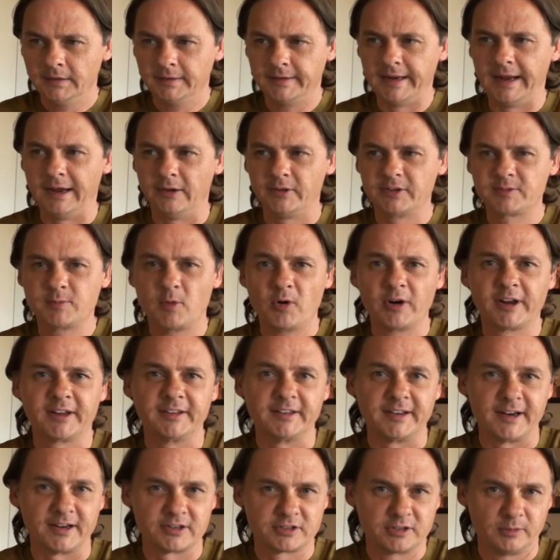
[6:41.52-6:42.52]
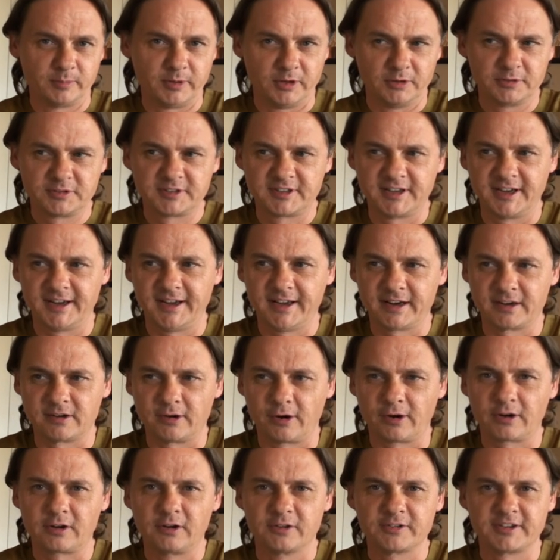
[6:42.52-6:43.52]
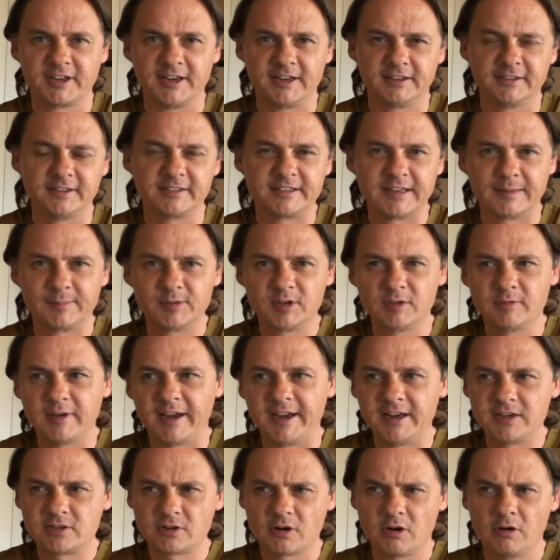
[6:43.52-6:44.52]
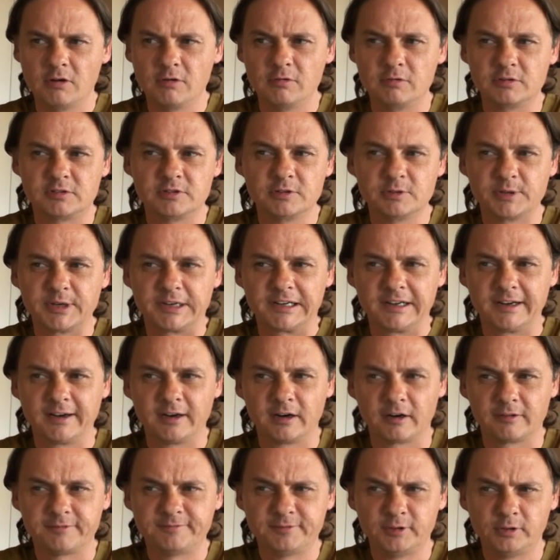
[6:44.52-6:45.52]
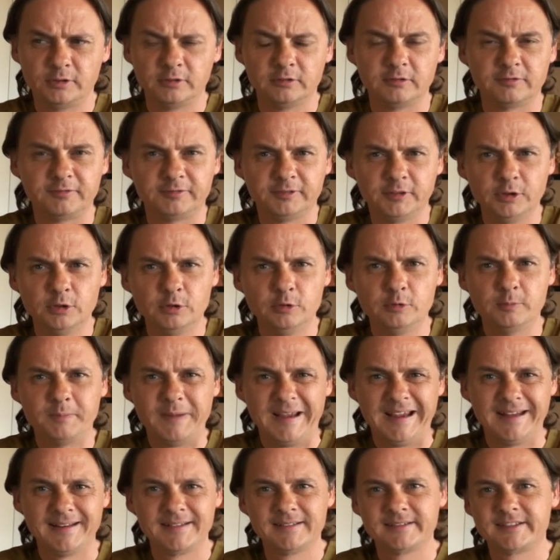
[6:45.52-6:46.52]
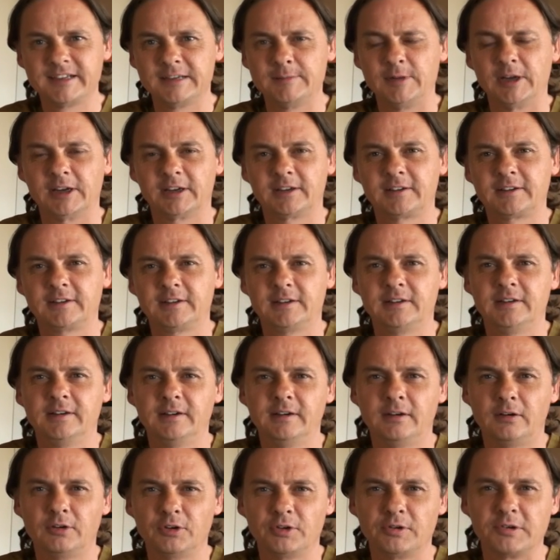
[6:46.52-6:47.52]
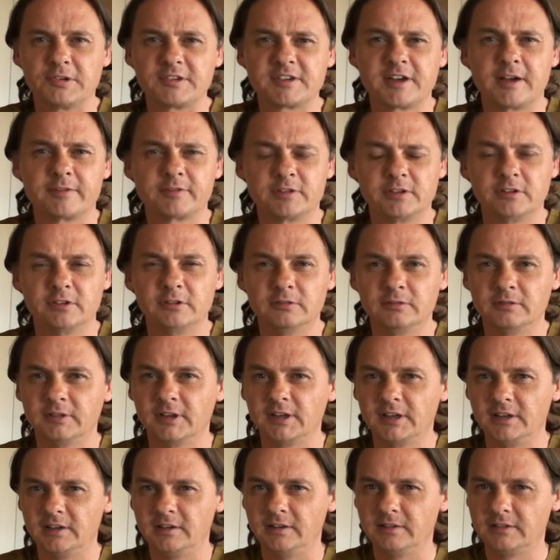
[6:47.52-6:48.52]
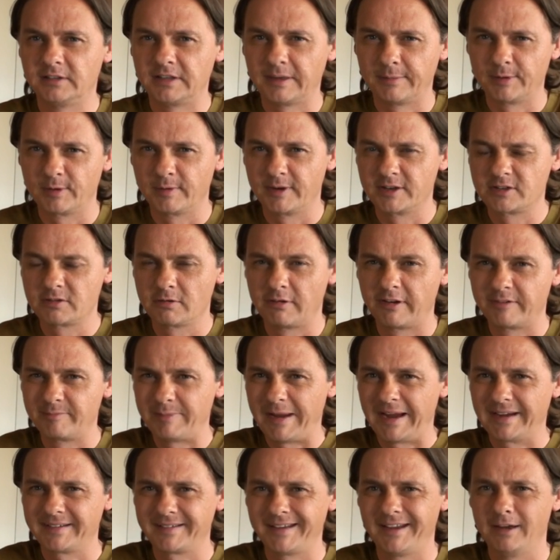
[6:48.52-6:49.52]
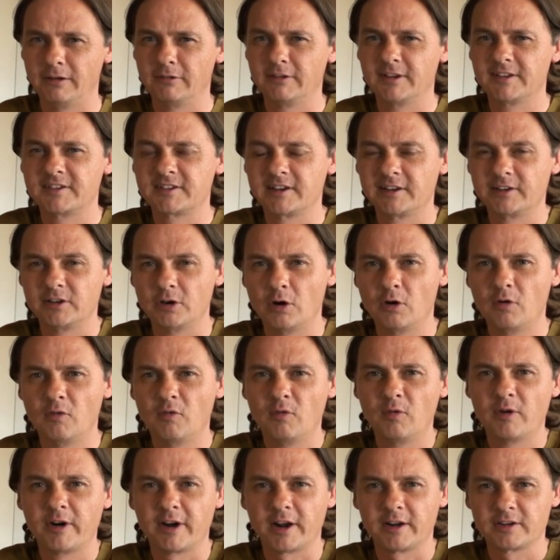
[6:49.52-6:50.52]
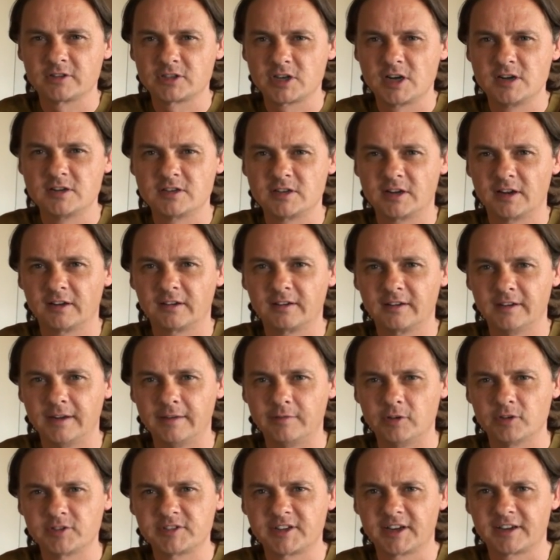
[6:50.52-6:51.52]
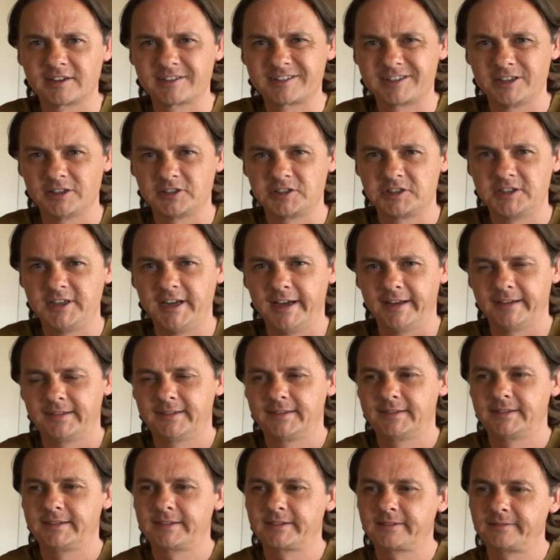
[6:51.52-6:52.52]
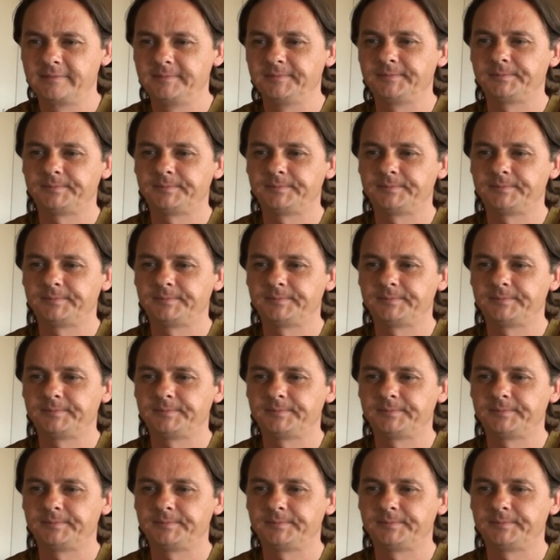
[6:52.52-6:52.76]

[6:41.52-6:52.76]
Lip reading: Now, this morning in the National Post, they had an article saying the WHO to declare full flu pandemic. Although this afternoon the WHO have backed down and said, no, we're not changing it to level 6 just yet.